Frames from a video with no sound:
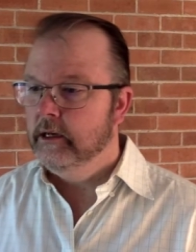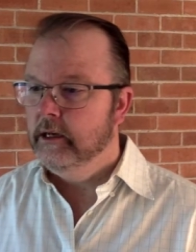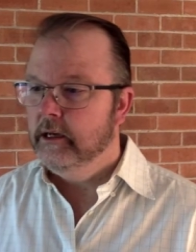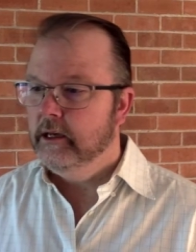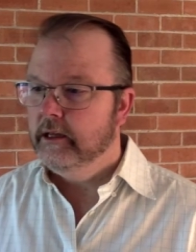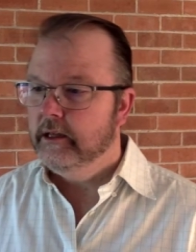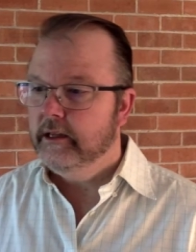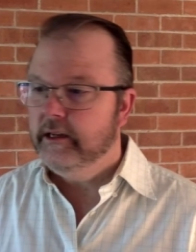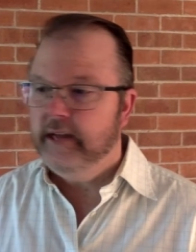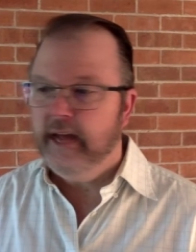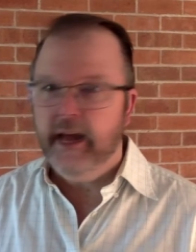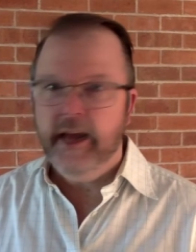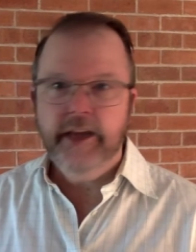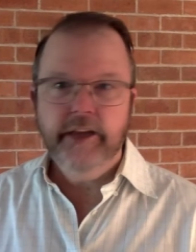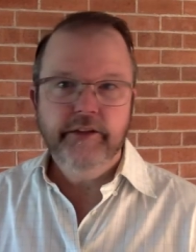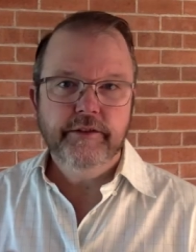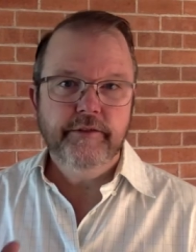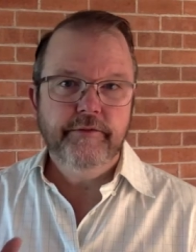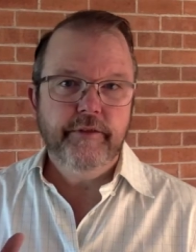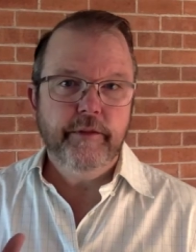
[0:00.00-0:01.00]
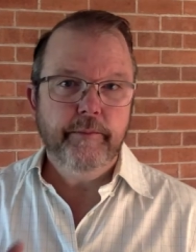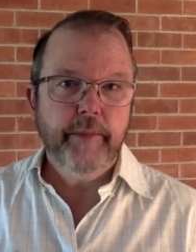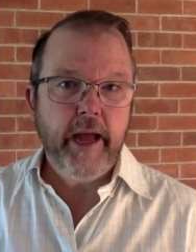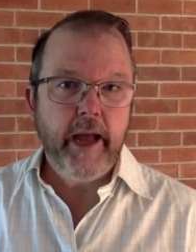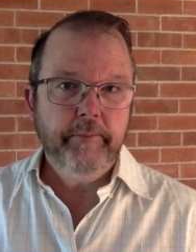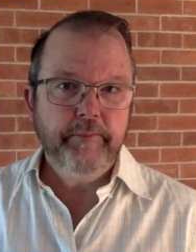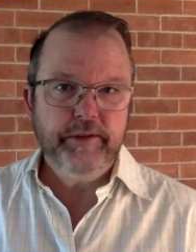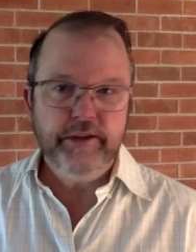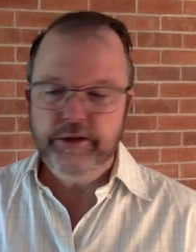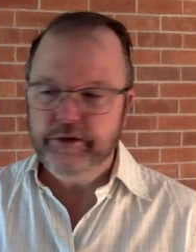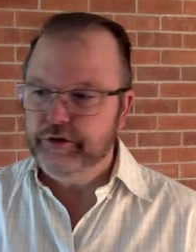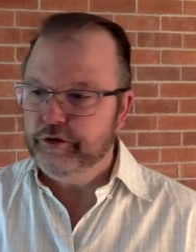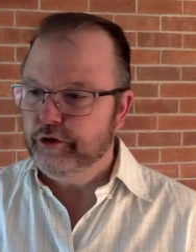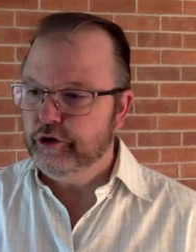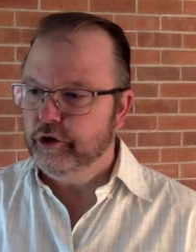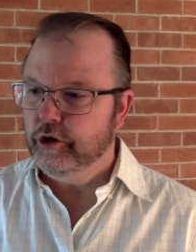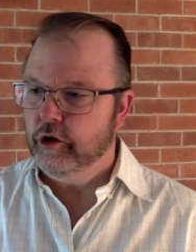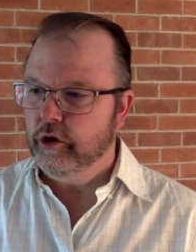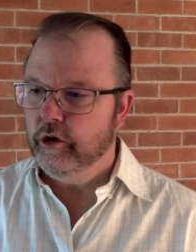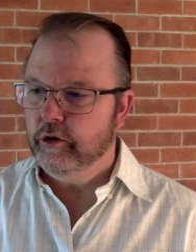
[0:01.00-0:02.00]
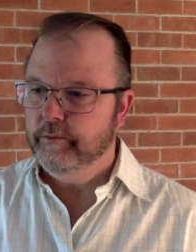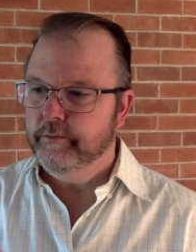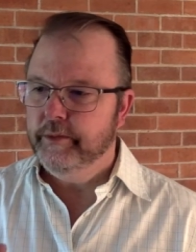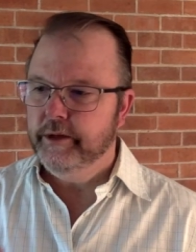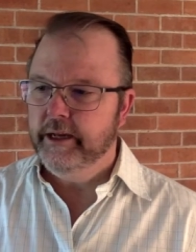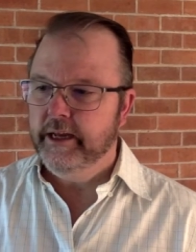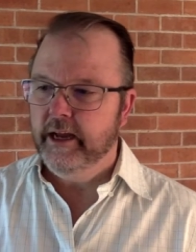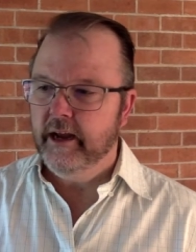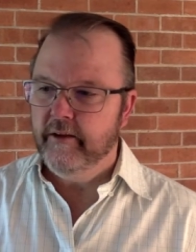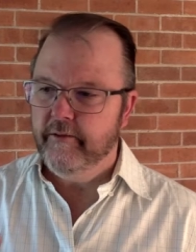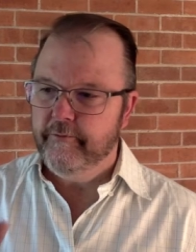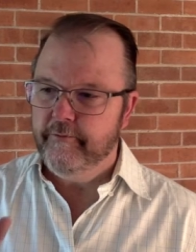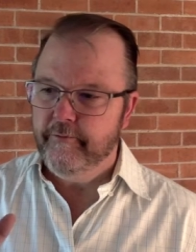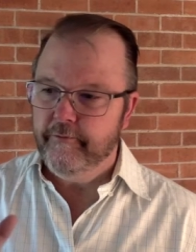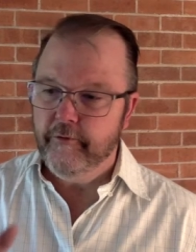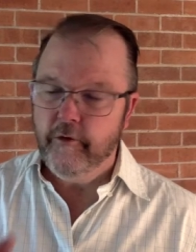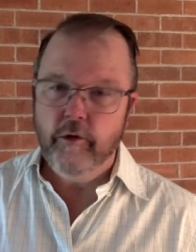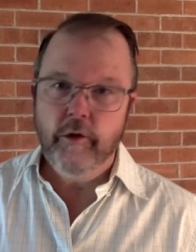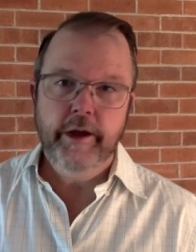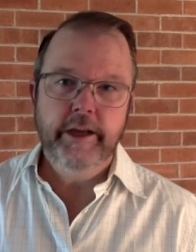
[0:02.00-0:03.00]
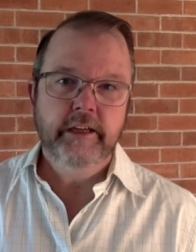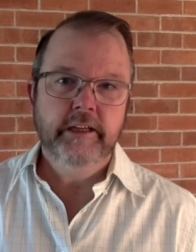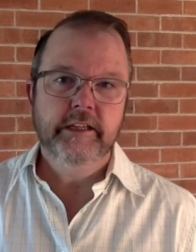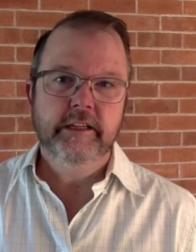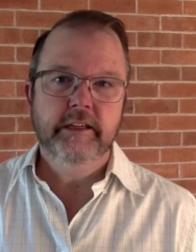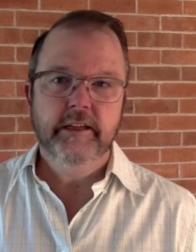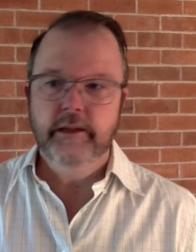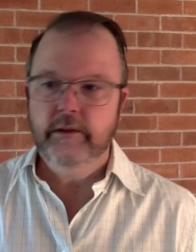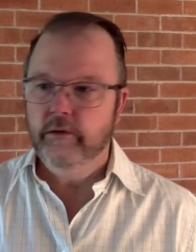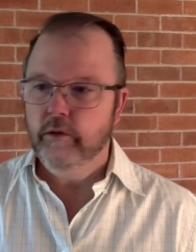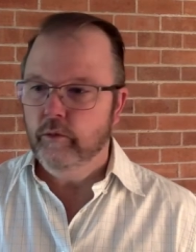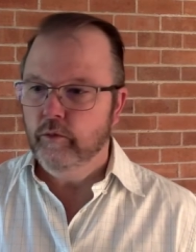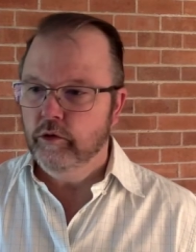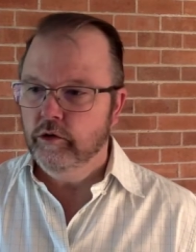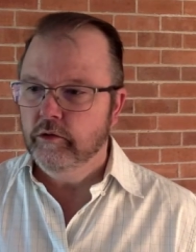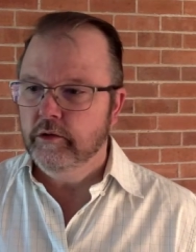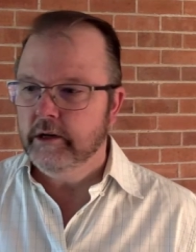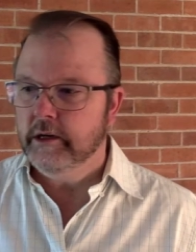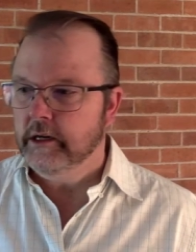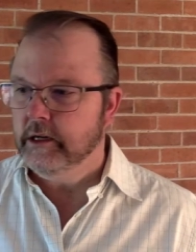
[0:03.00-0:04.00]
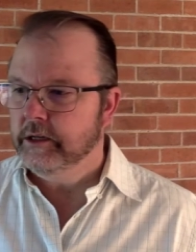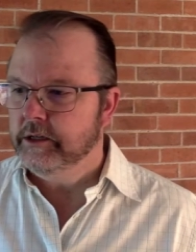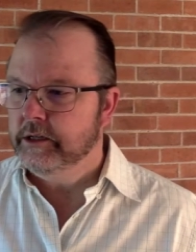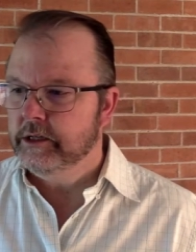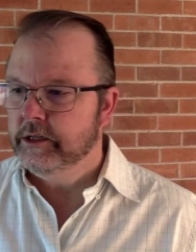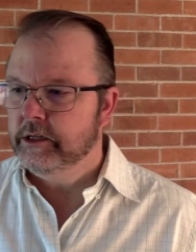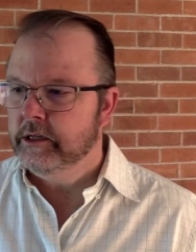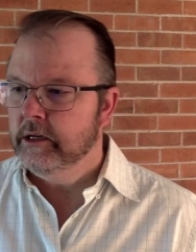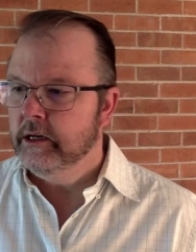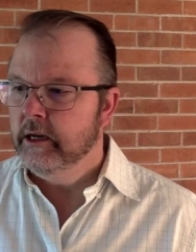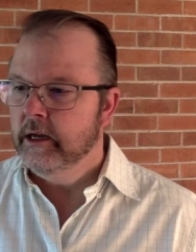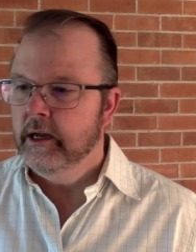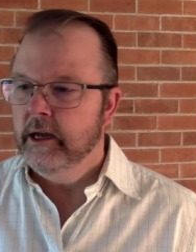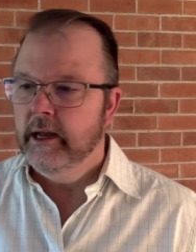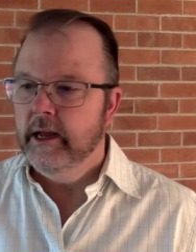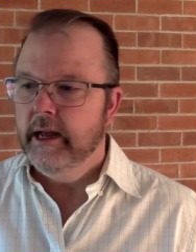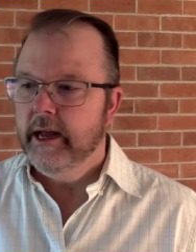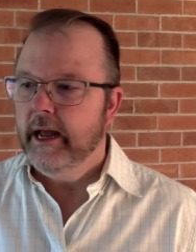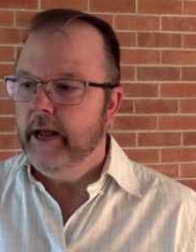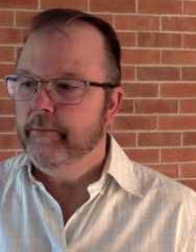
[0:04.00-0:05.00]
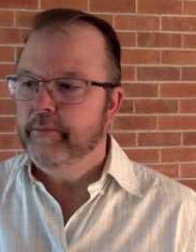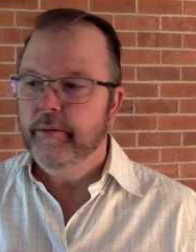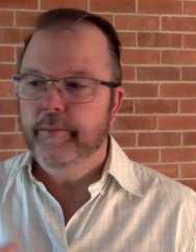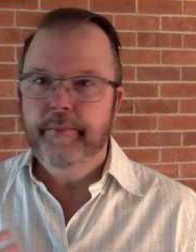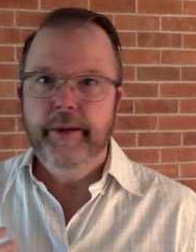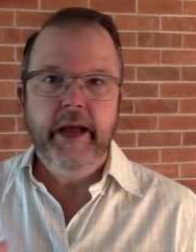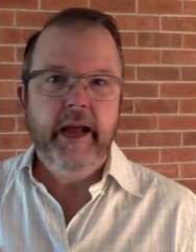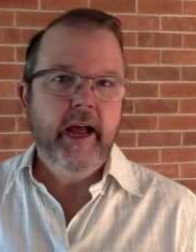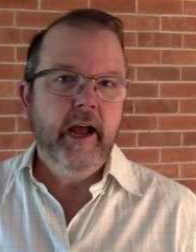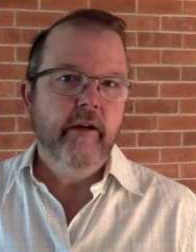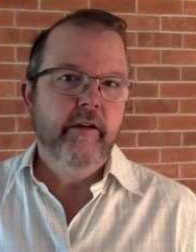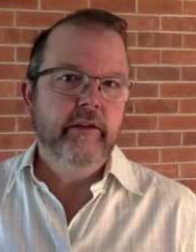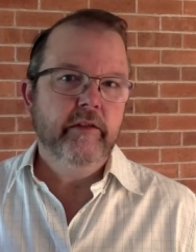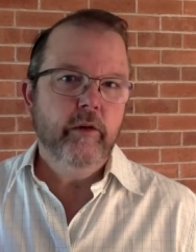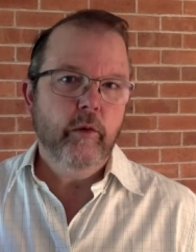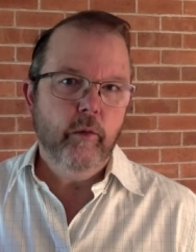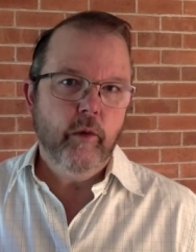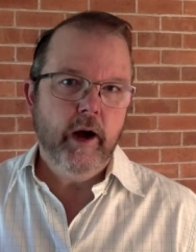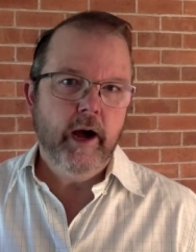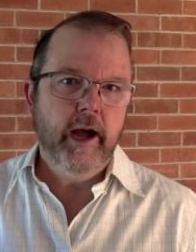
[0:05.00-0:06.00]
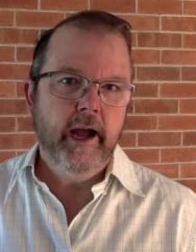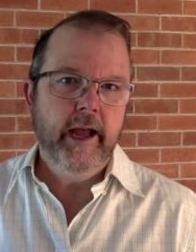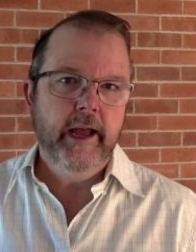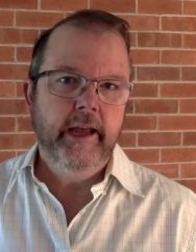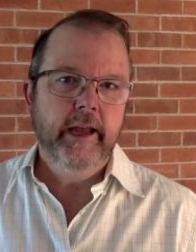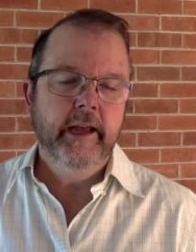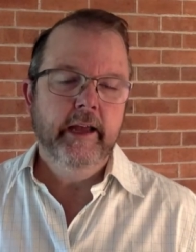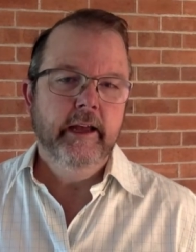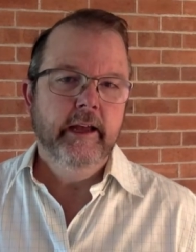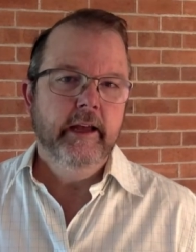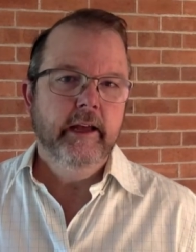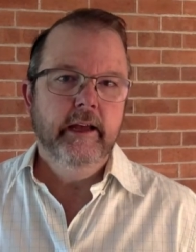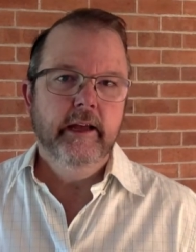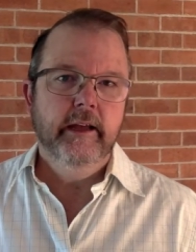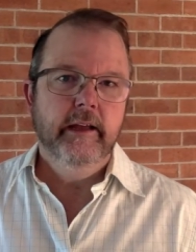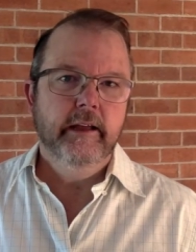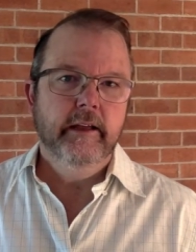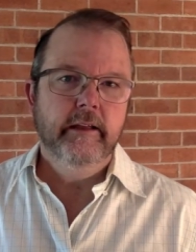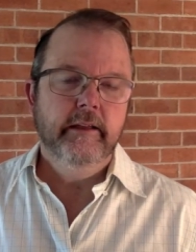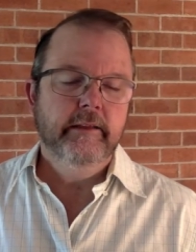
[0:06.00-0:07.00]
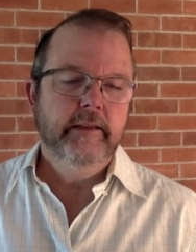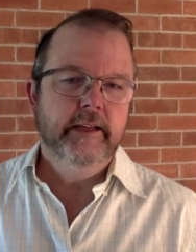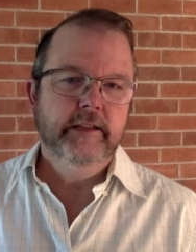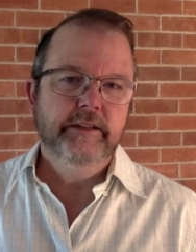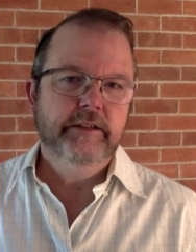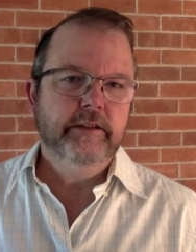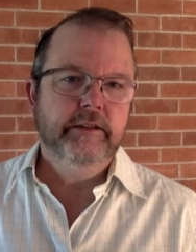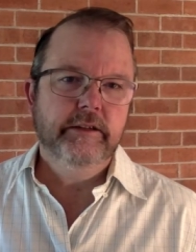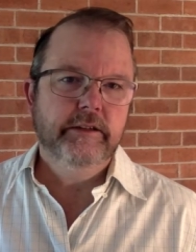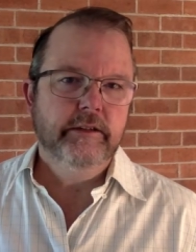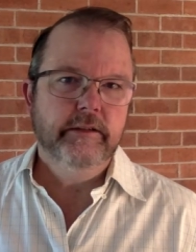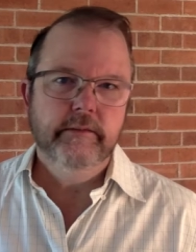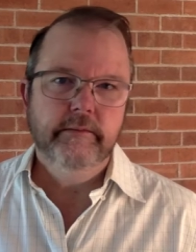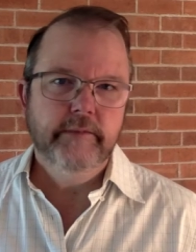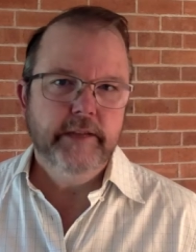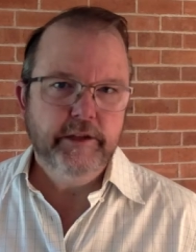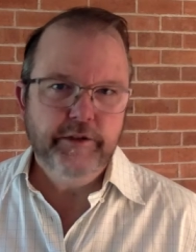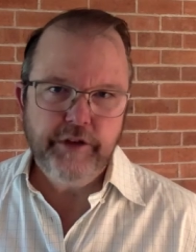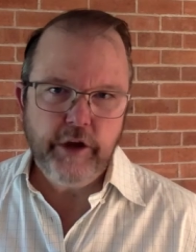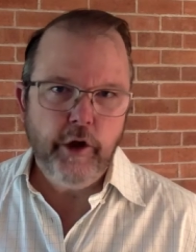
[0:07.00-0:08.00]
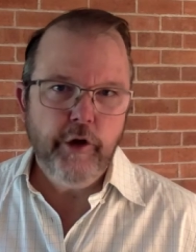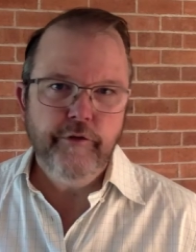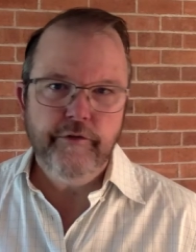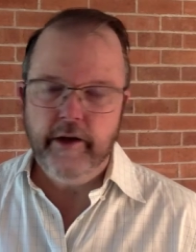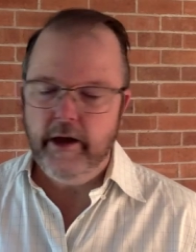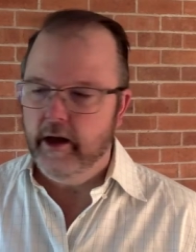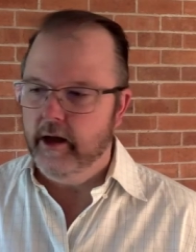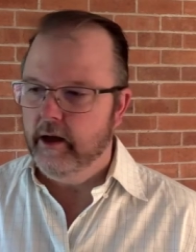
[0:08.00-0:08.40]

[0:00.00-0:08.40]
The days of the Baptist John being a voice in the wilderness and preparing the way, that's, that's over.